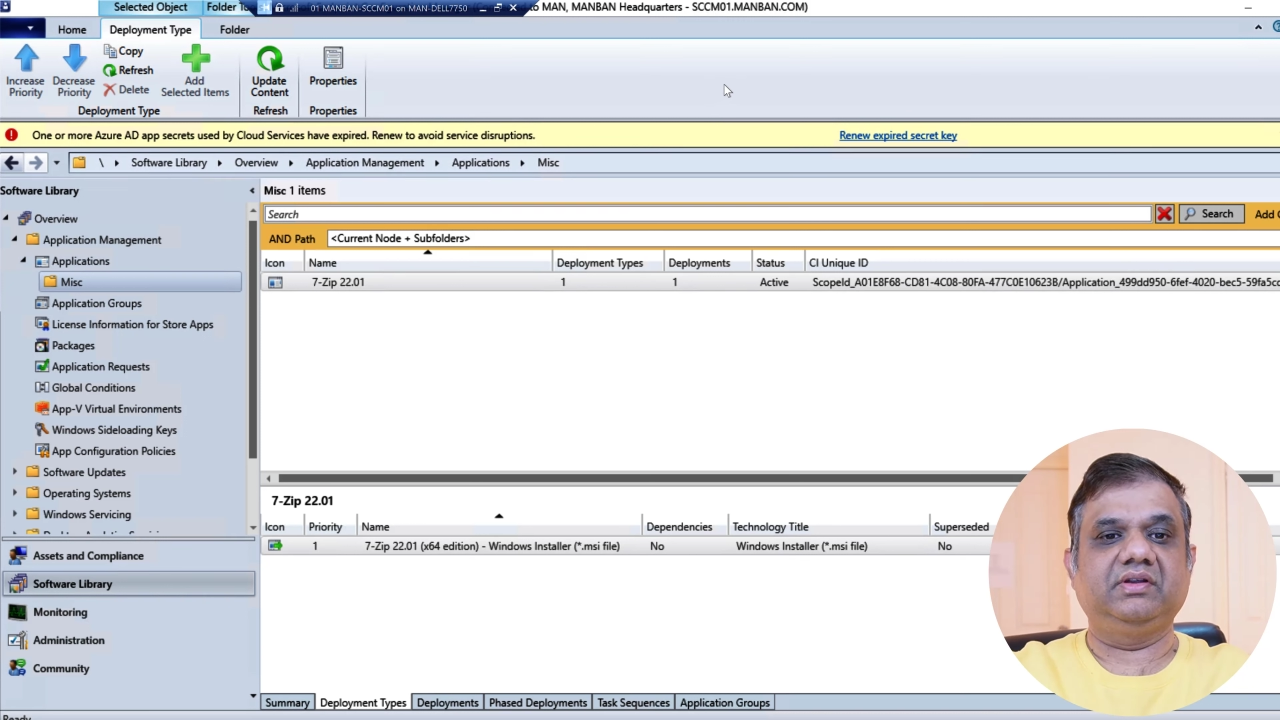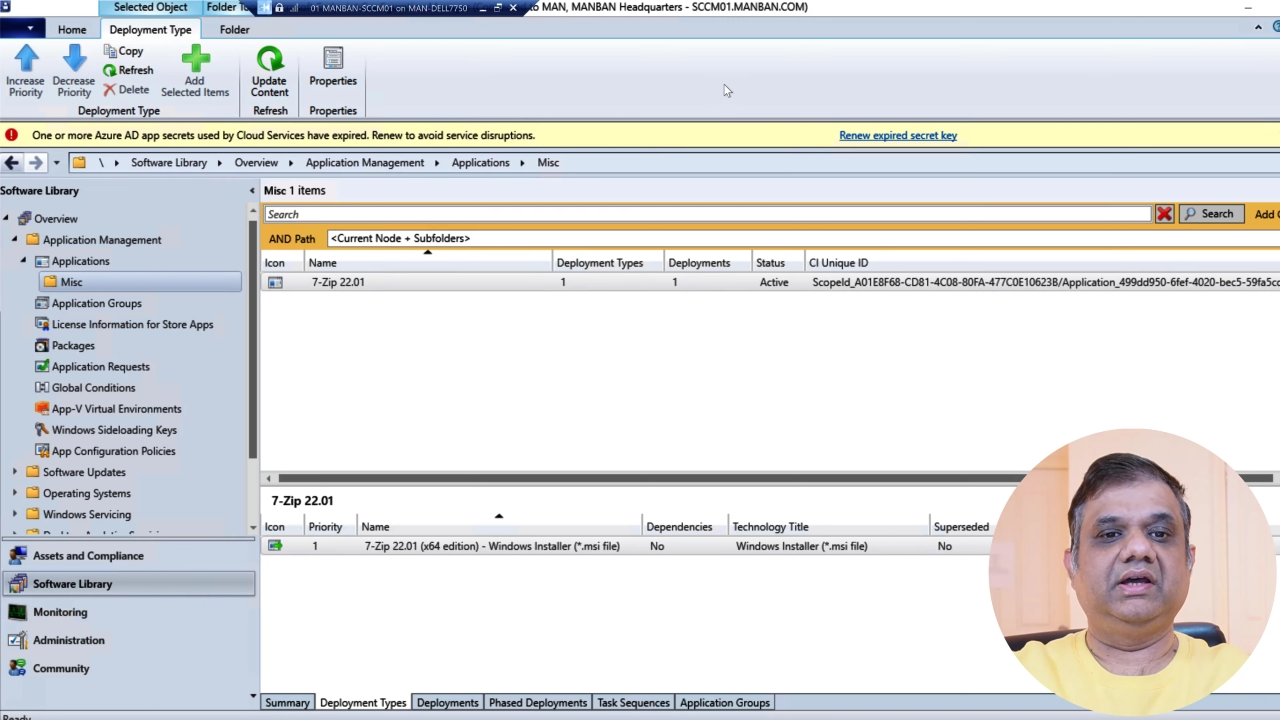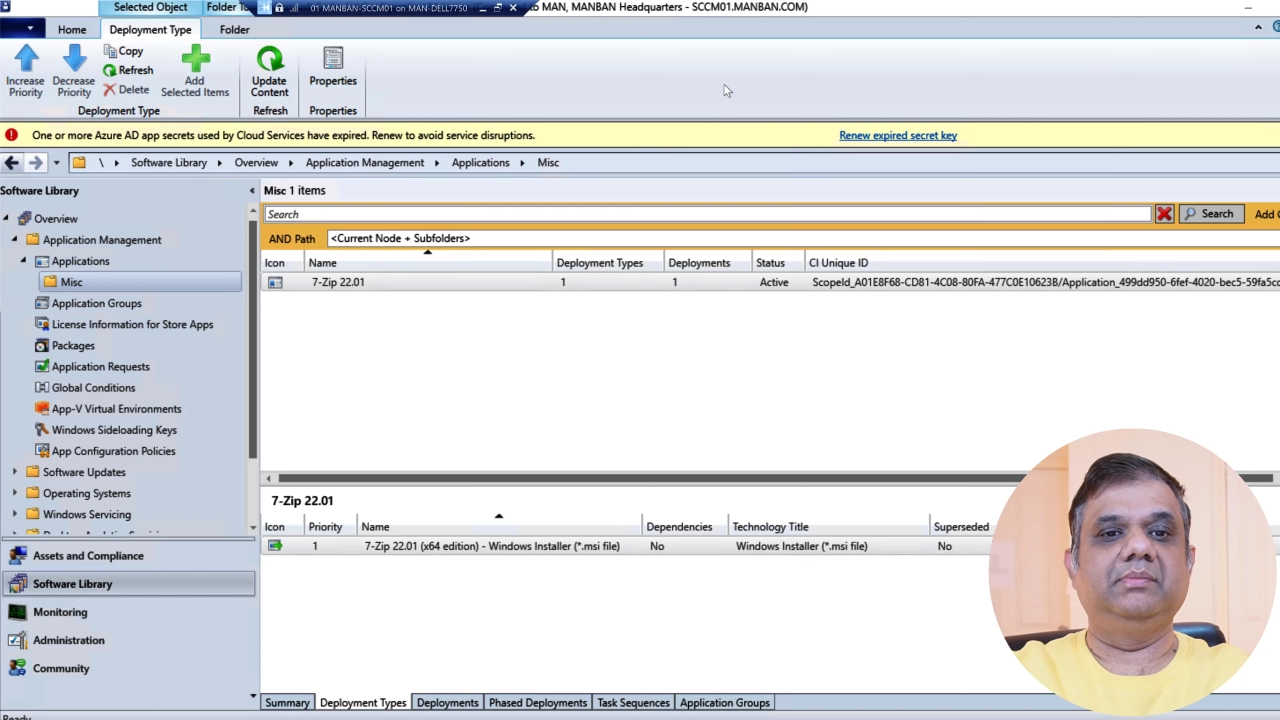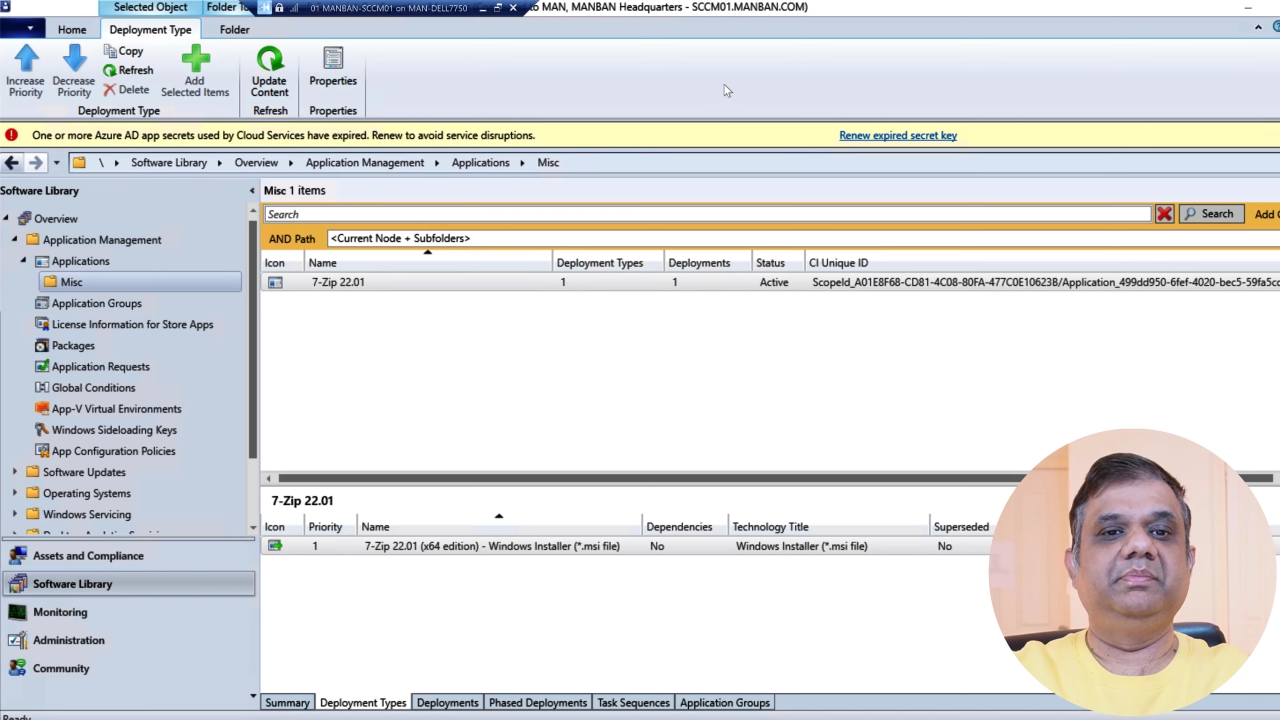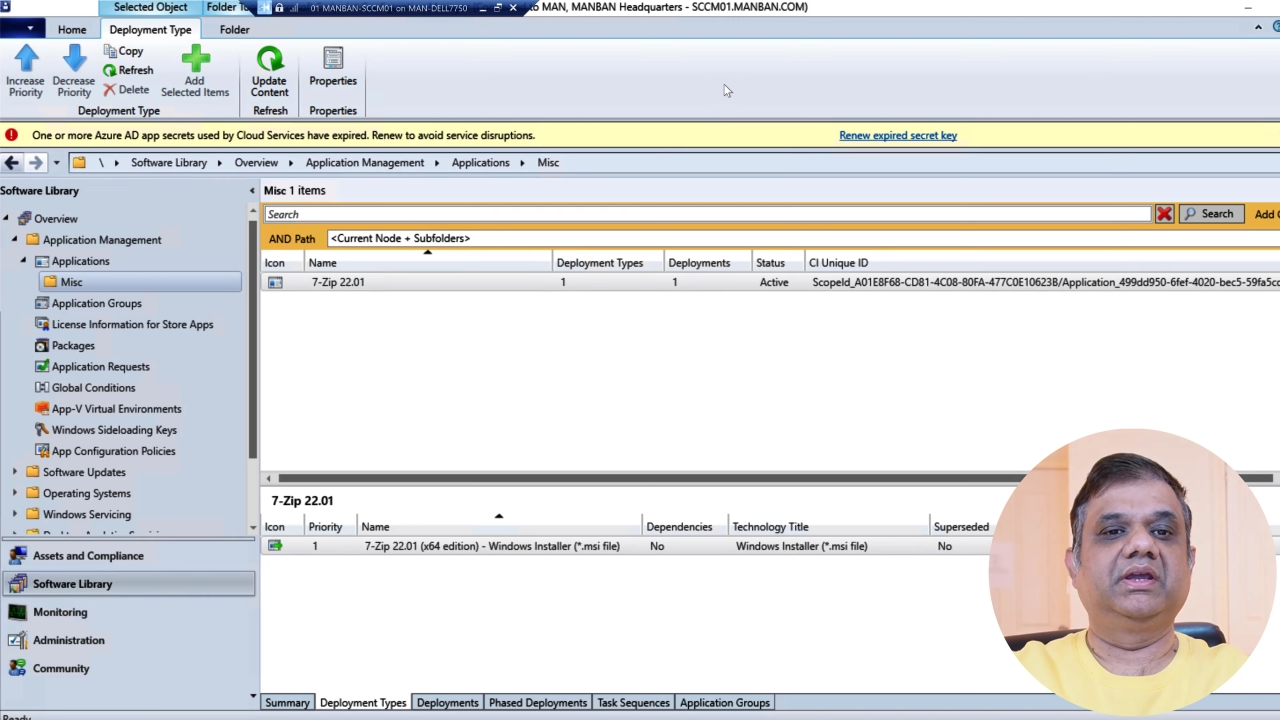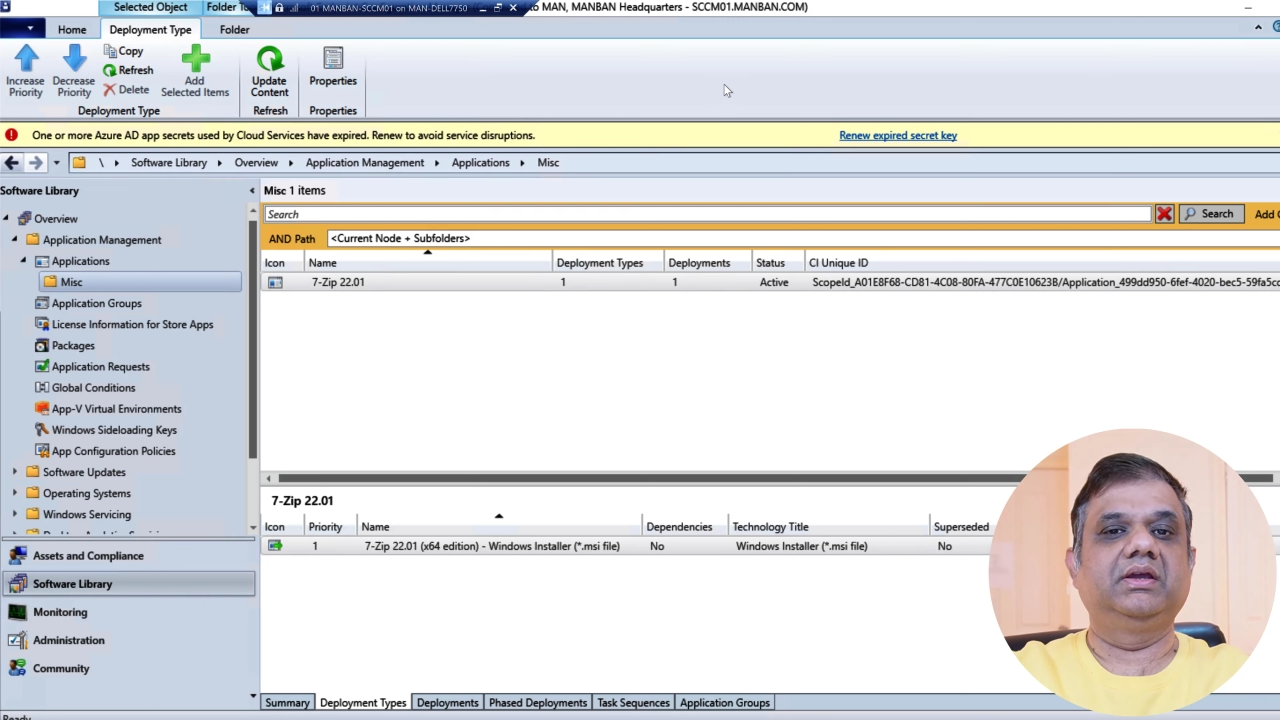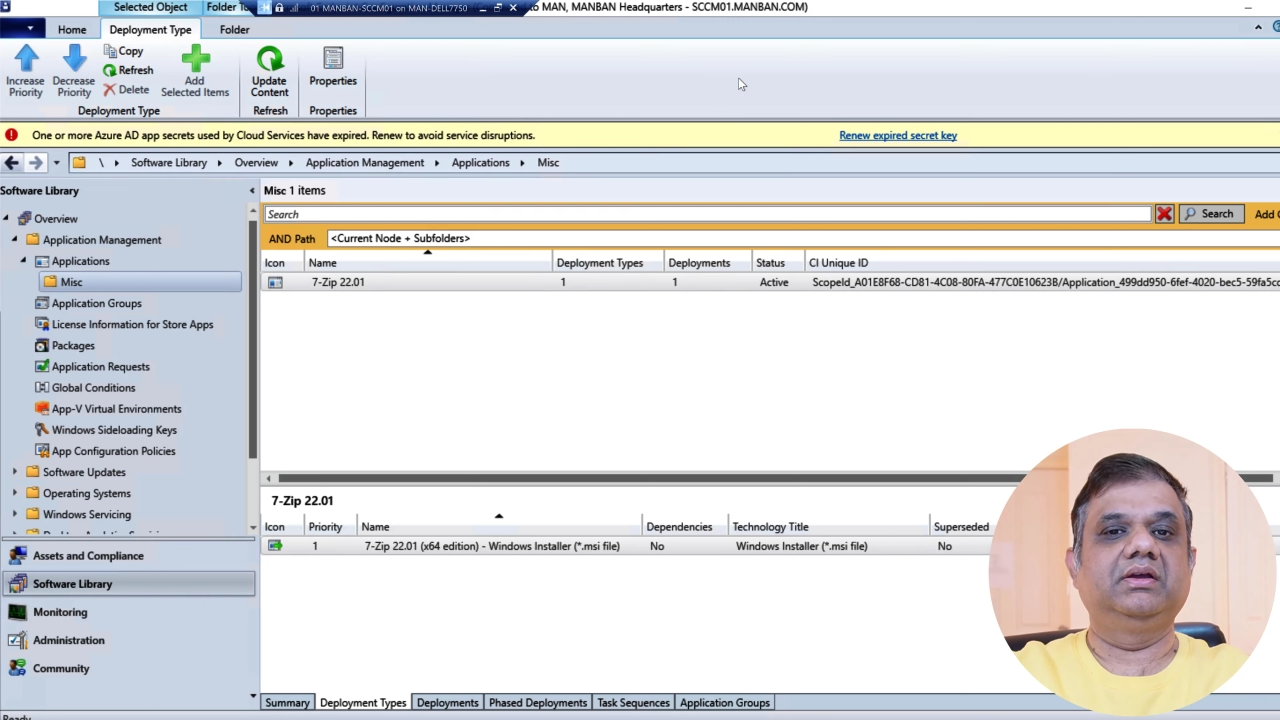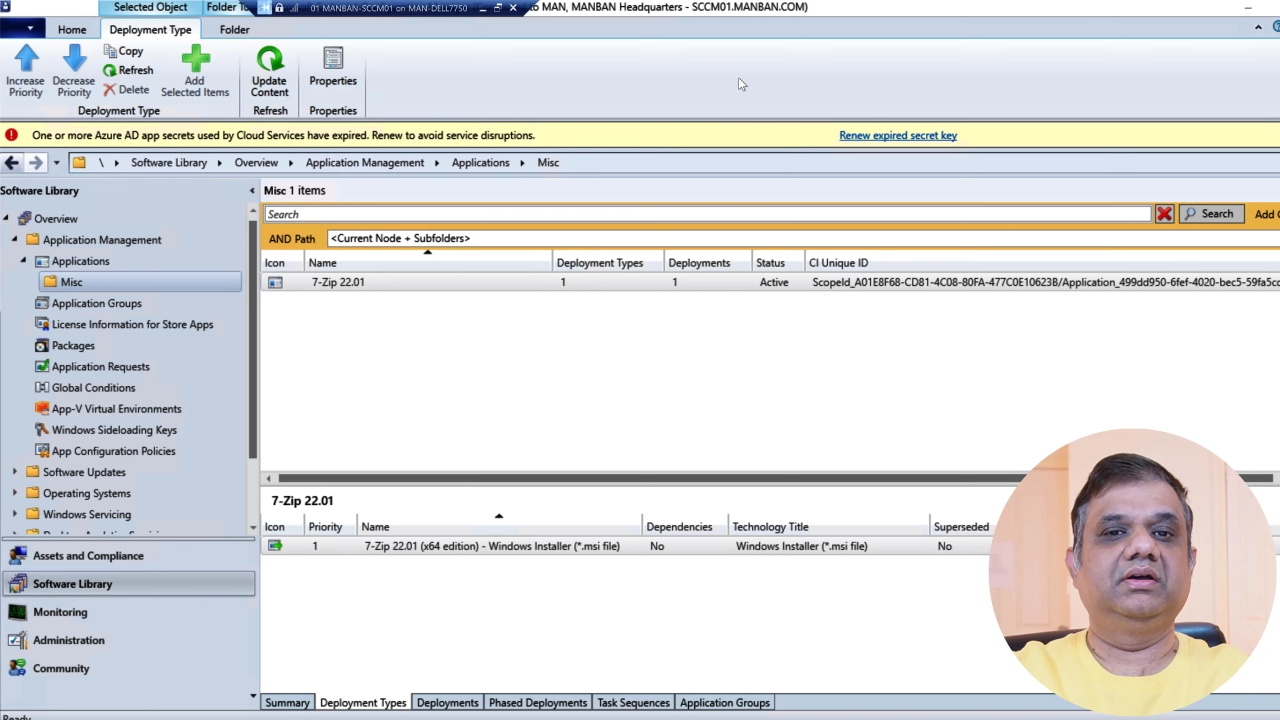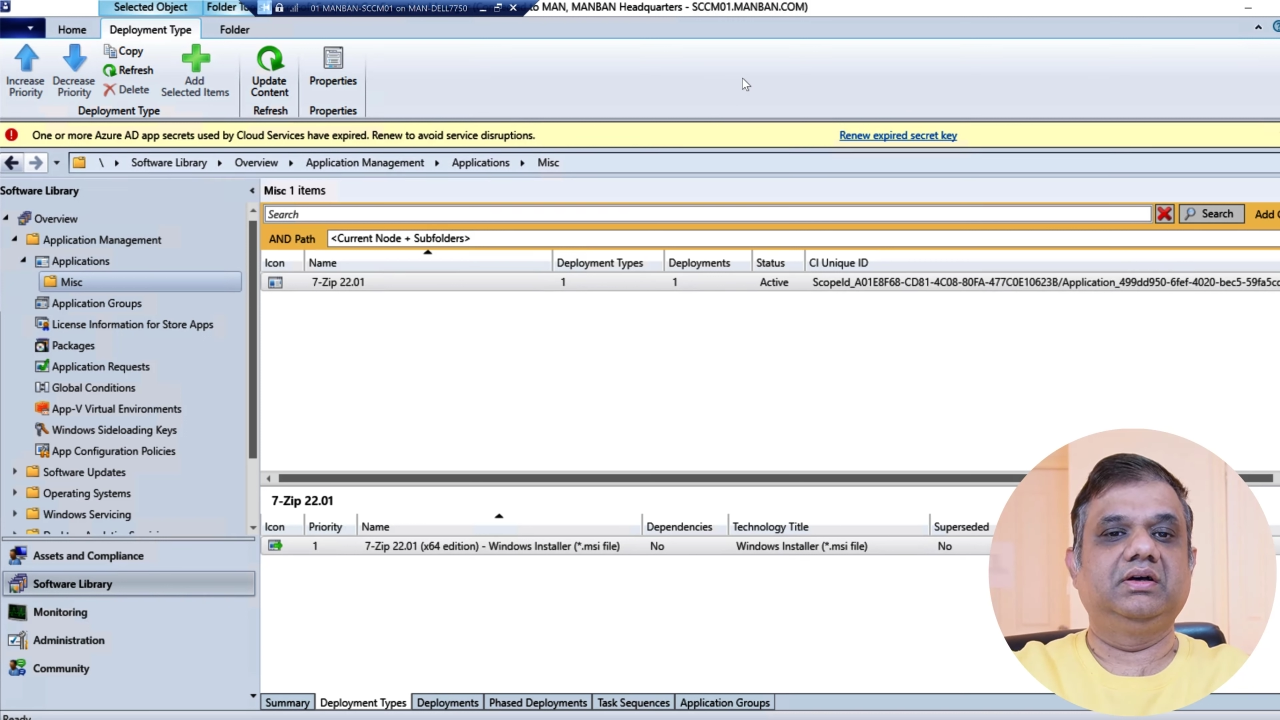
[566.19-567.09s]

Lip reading: I am picking